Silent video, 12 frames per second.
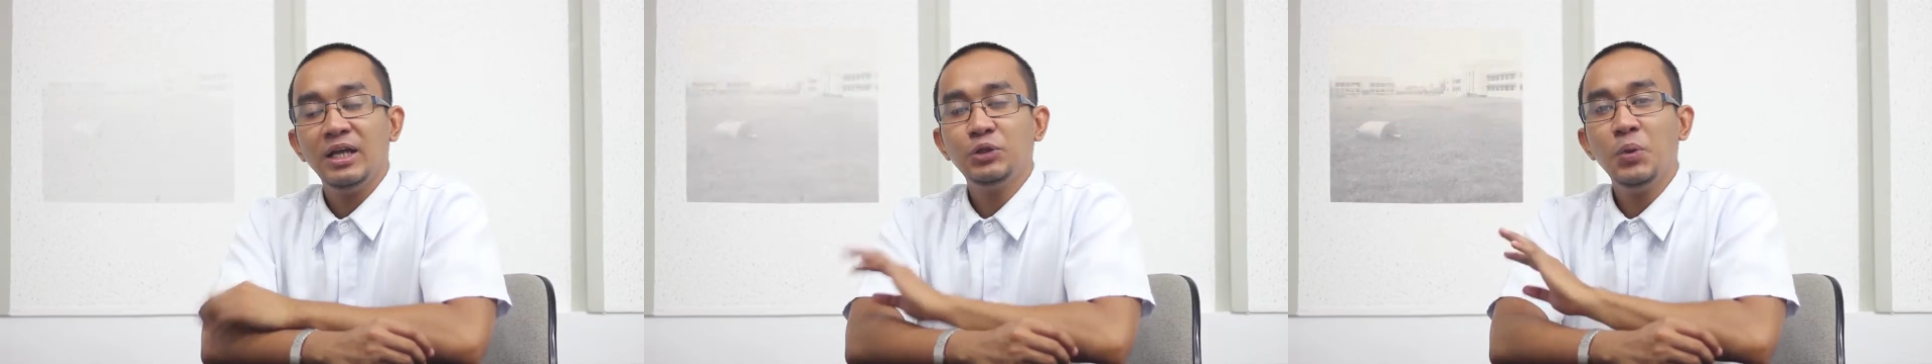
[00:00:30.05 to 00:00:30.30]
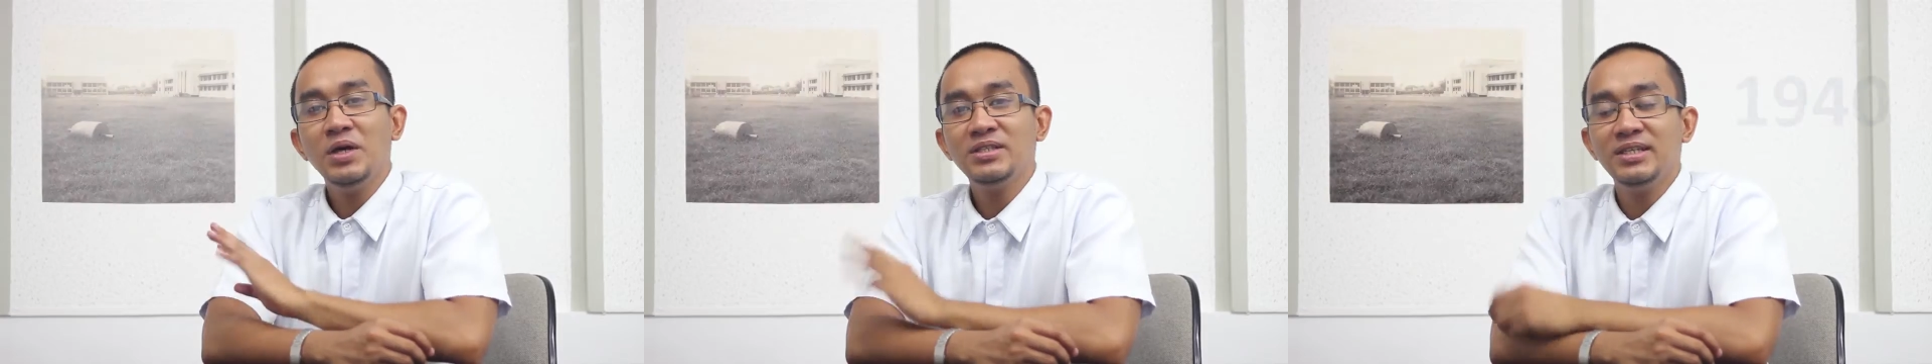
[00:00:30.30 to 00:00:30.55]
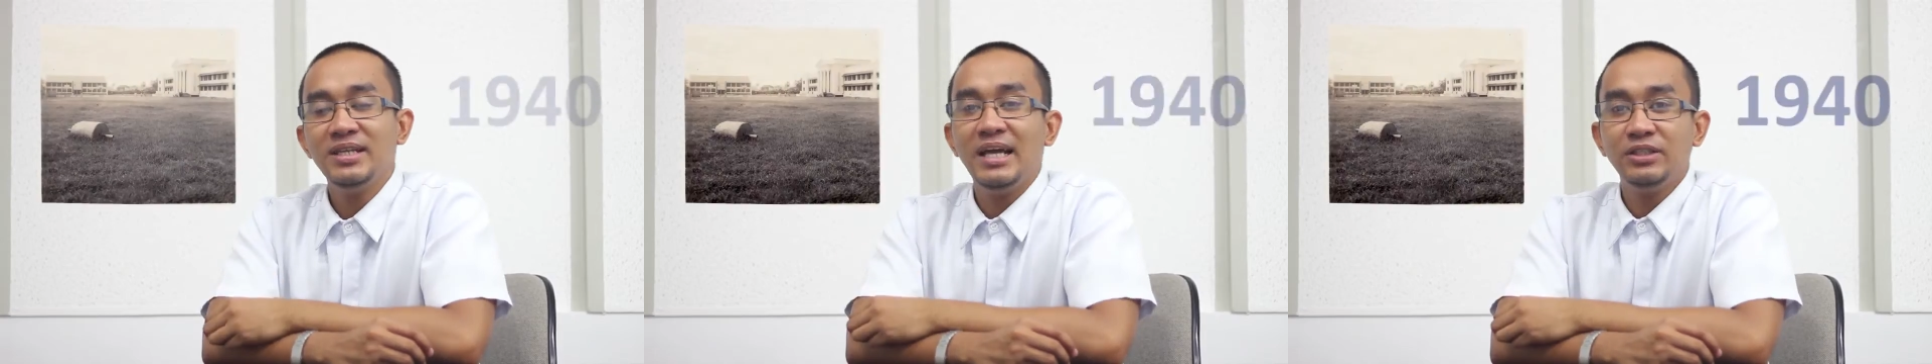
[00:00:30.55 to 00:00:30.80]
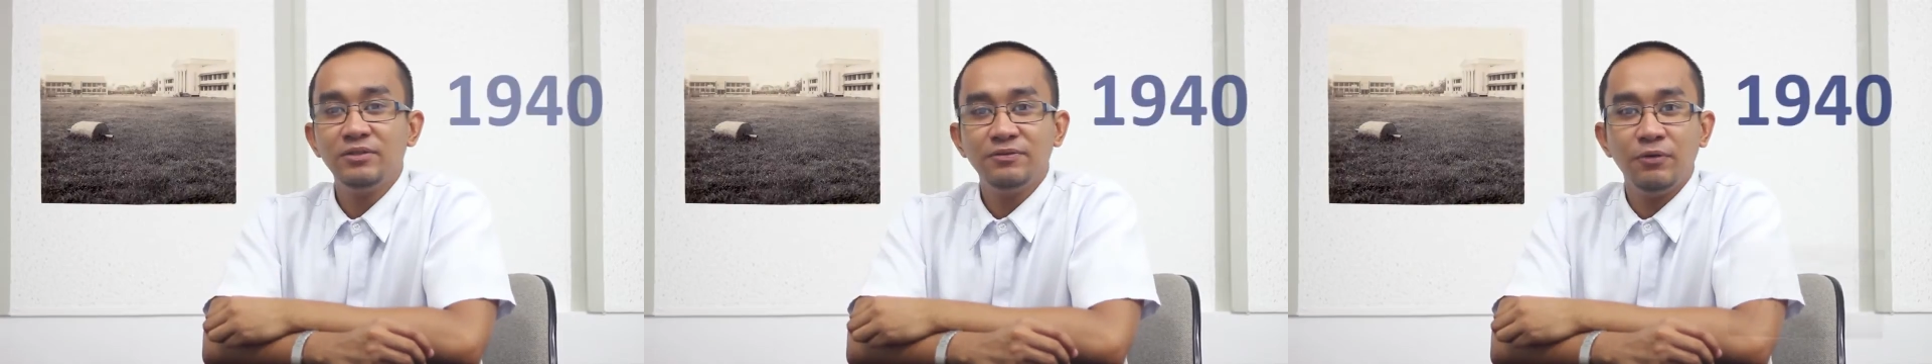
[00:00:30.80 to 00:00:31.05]
It was in
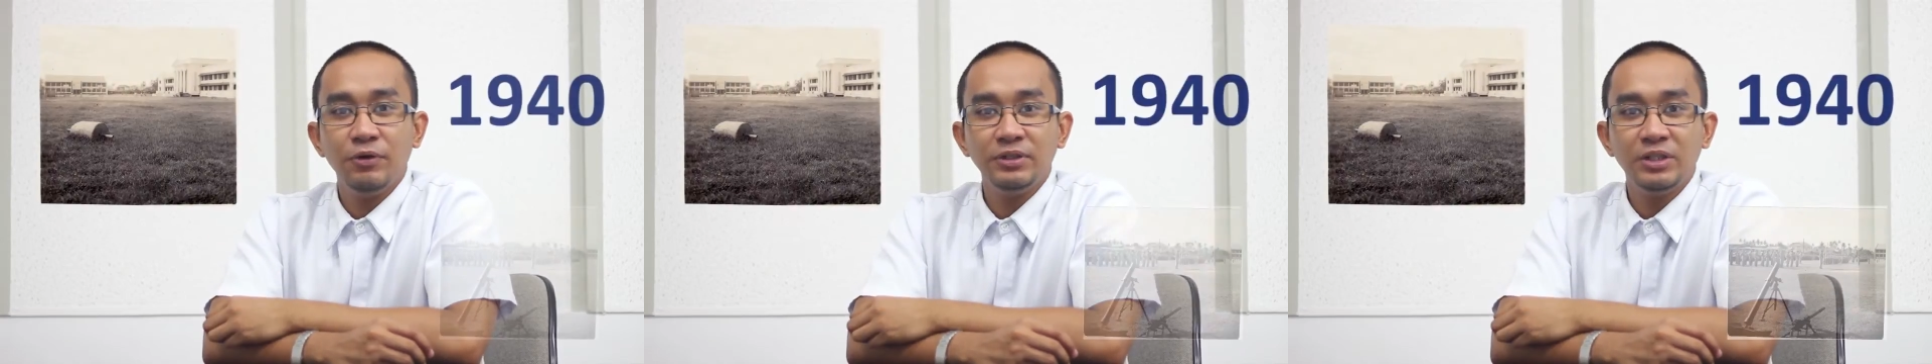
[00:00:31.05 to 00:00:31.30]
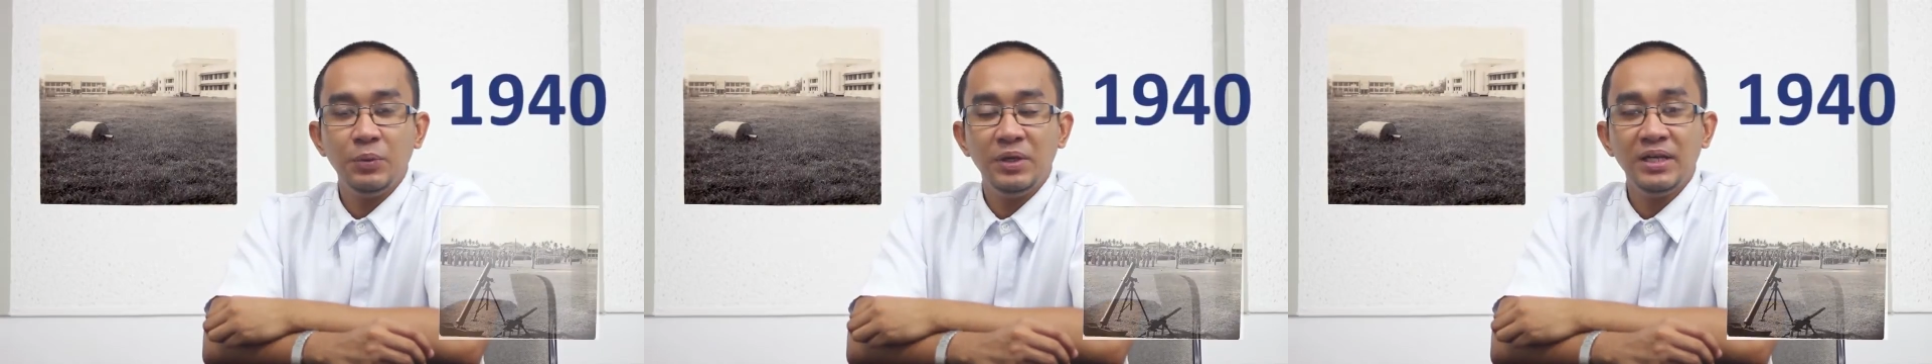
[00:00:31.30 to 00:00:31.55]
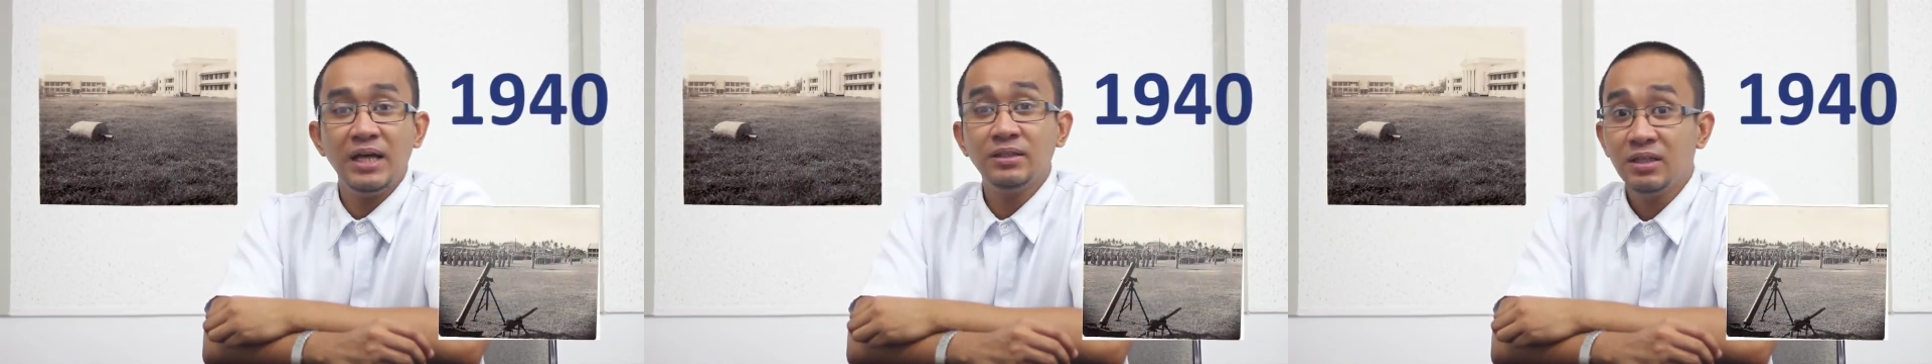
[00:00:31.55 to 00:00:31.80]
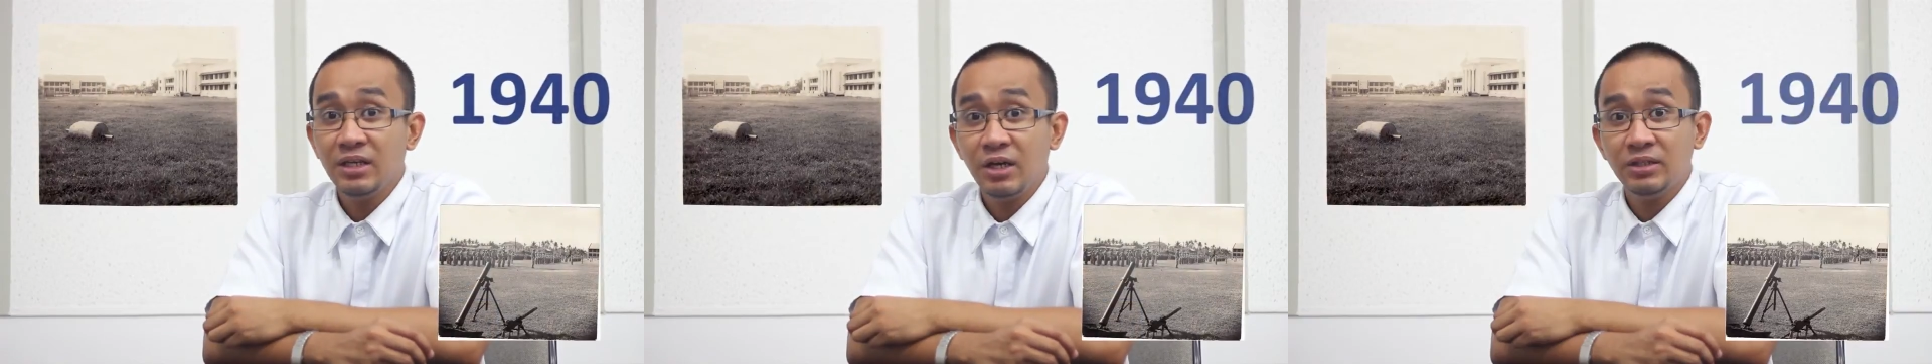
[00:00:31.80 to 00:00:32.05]
1940 when
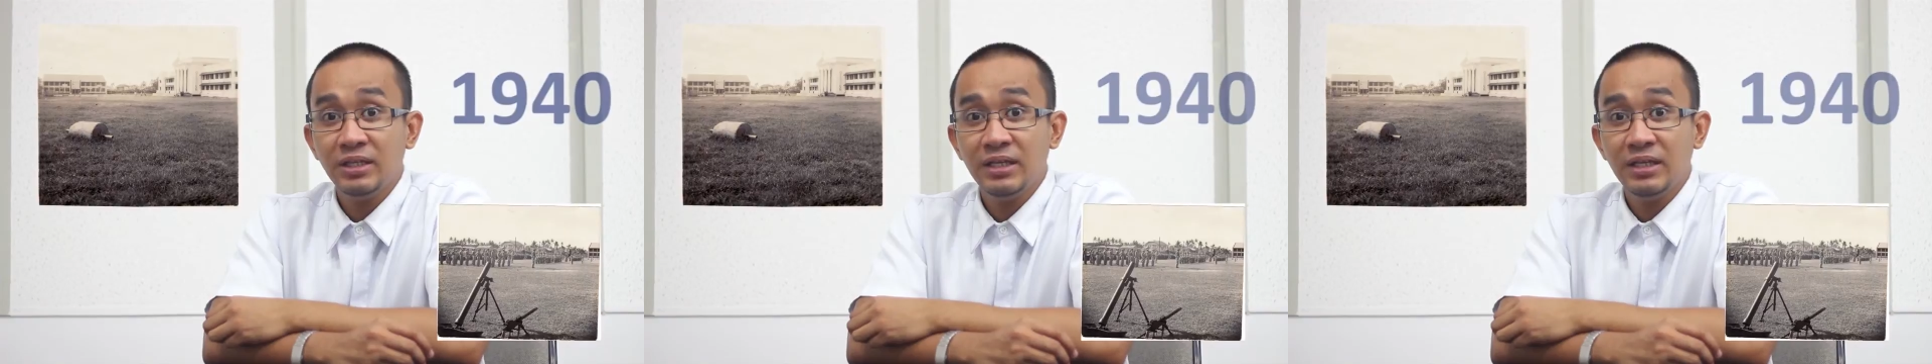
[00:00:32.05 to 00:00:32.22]
Ateneo de